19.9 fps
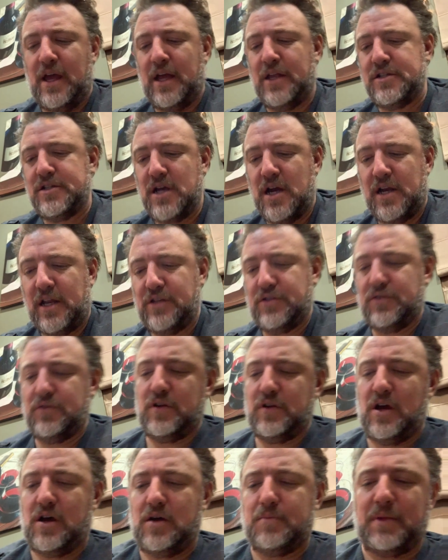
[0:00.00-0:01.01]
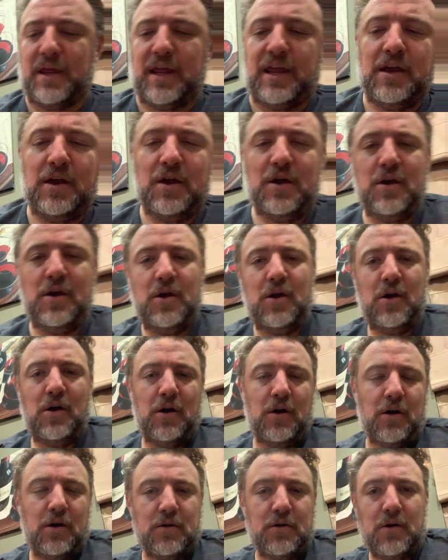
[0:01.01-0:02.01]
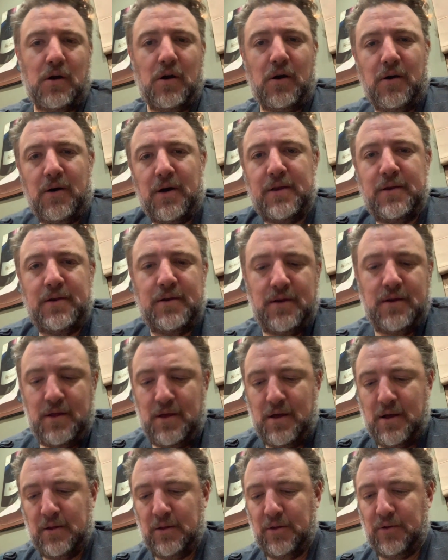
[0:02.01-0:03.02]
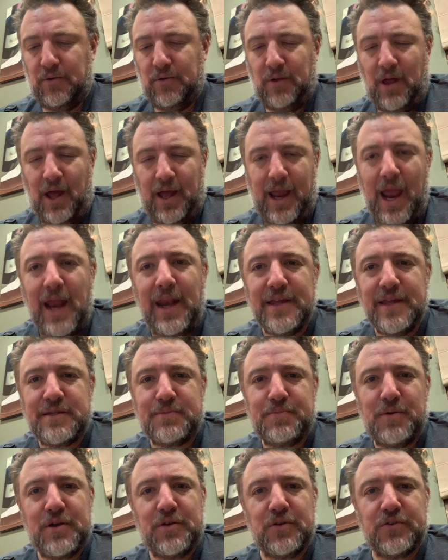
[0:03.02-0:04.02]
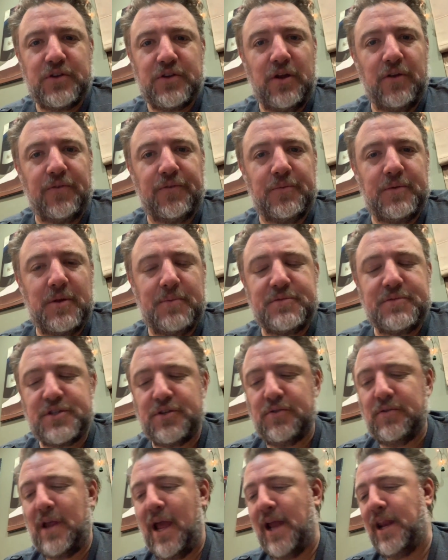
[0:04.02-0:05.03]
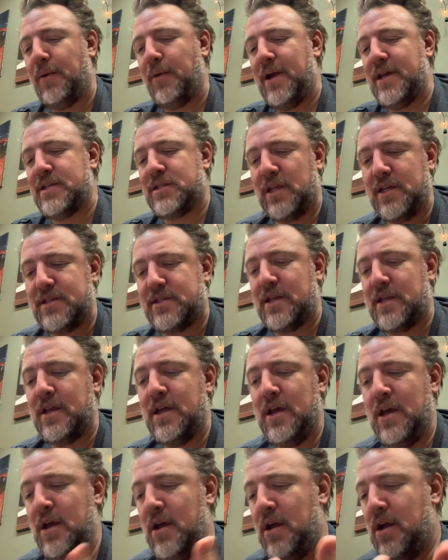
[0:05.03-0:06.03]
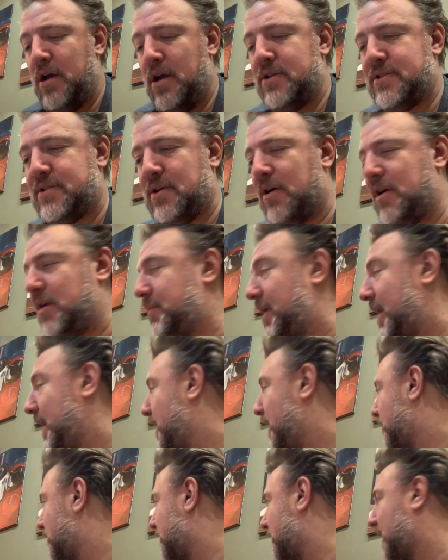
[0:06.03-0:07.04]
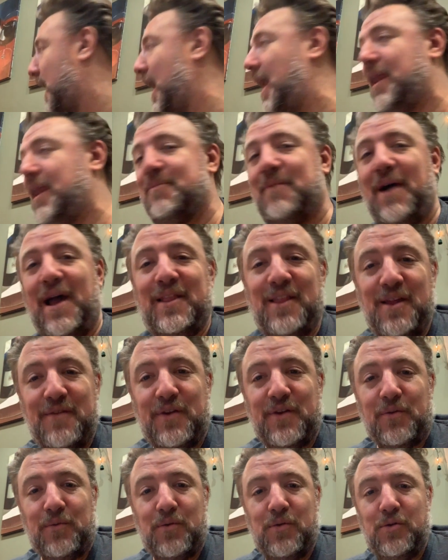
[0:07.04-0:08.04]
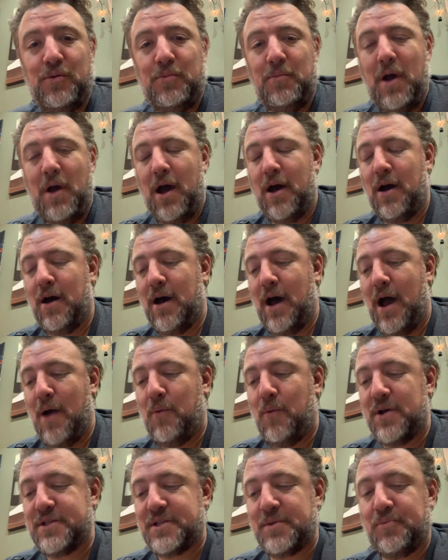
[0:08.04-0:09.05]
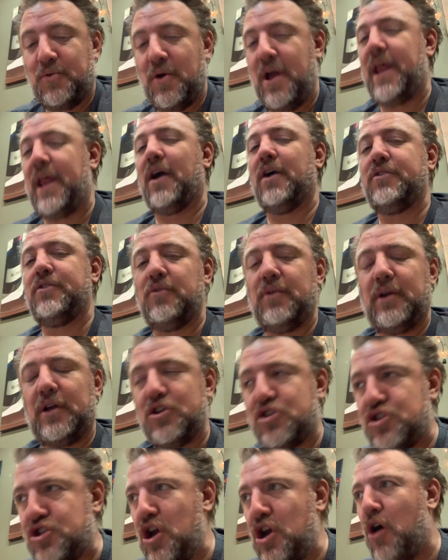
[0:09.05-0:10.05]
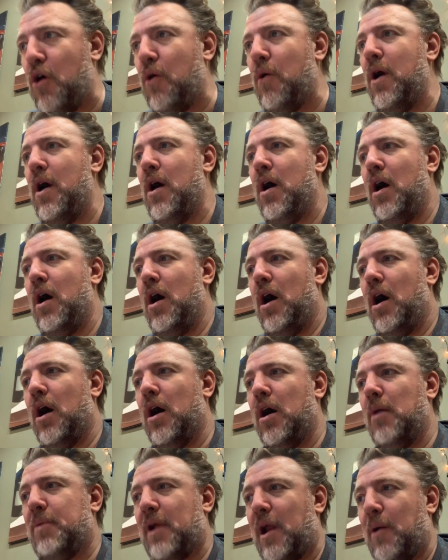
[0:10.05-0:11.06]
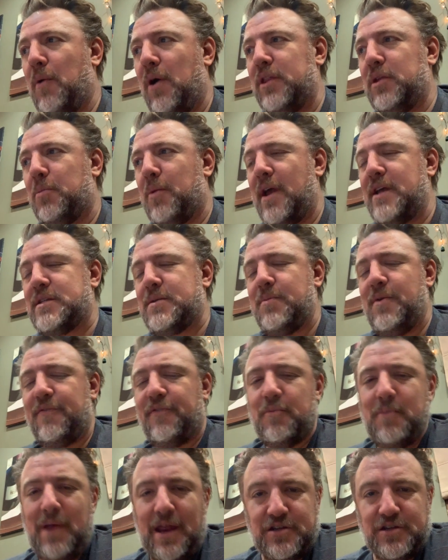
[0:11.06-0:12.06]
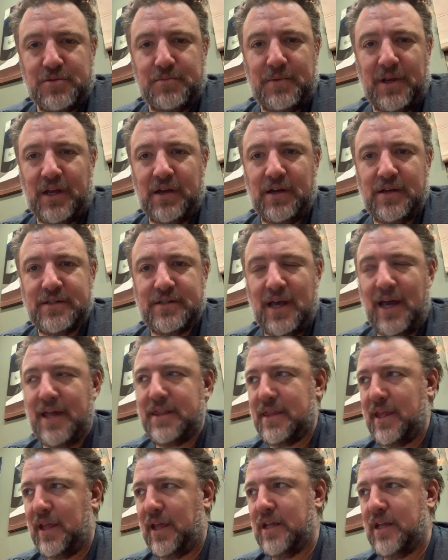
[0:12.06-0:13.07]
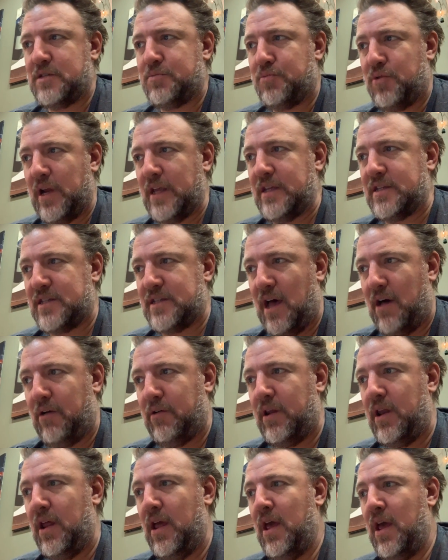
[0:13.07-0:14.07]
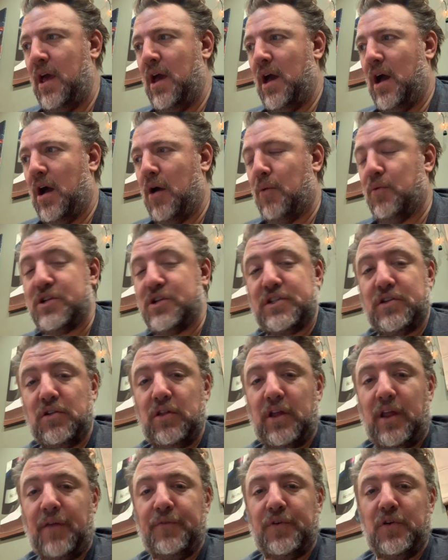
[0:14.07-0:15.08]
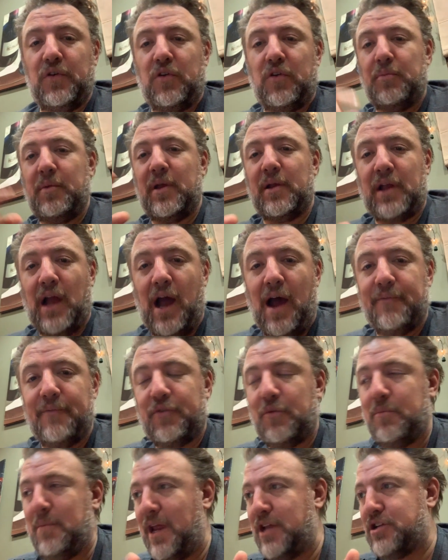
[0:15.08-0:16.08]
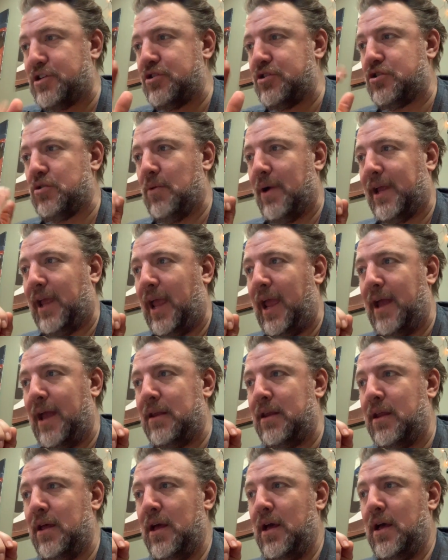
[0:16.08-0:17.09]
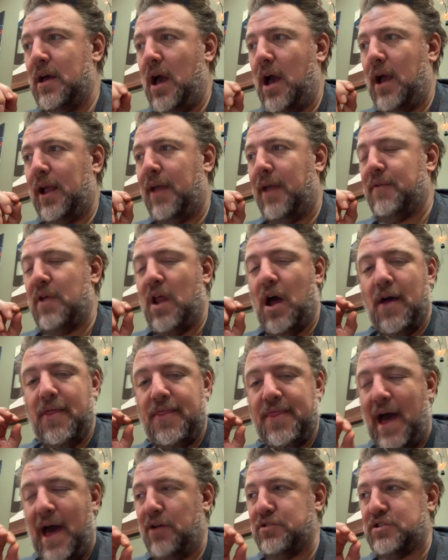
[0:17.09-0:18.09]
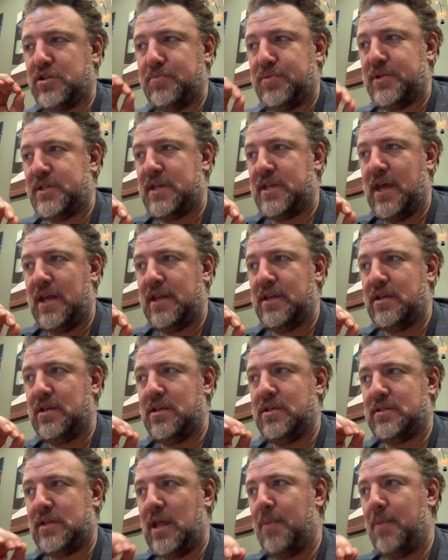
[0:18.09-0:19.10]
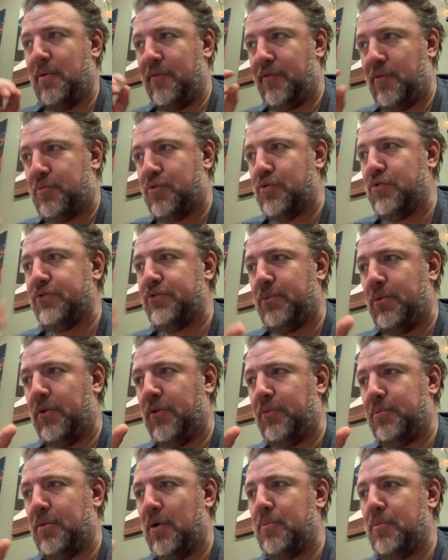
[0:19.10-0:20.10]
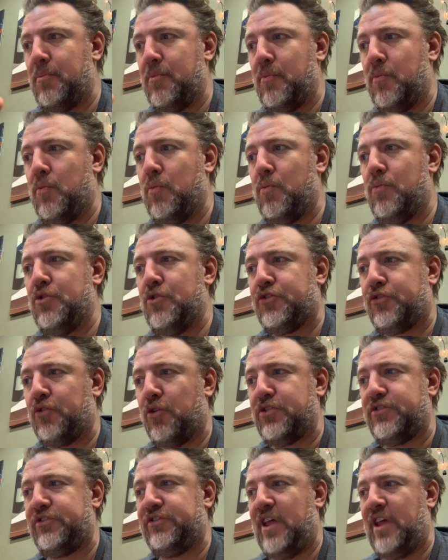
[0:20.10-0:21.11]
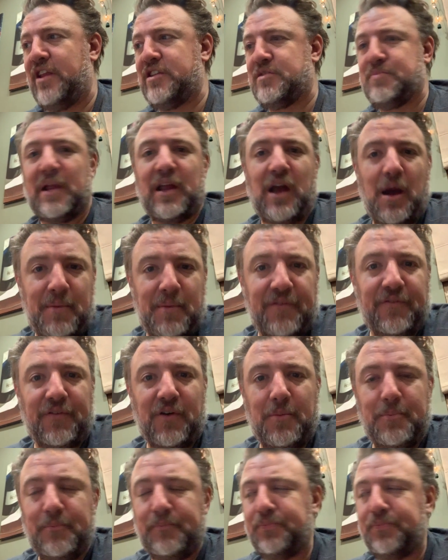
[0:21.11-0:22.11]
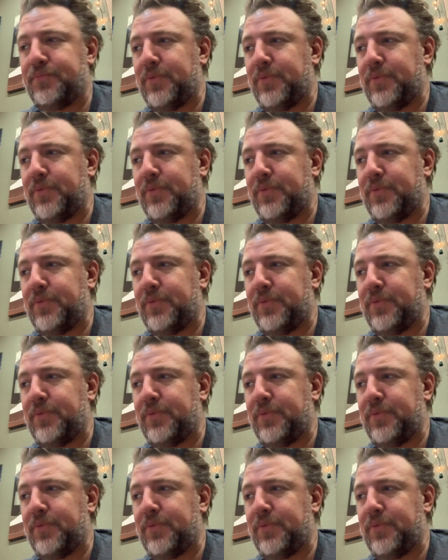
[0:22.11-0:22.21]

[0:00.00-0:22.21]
and Johnny Tsunami are on a little hiatus, but you'll hear from them soon. Anyways, listen, sorry to be here again in my living room. Uh, I wasn't planning on doing a show, uh, but I wanted to break some information because I think it's pretty solid. Uh, we're still looking for a little bit confirmation, so I can't give it a thousand percent stamp of approval, but the sources that it's been coming from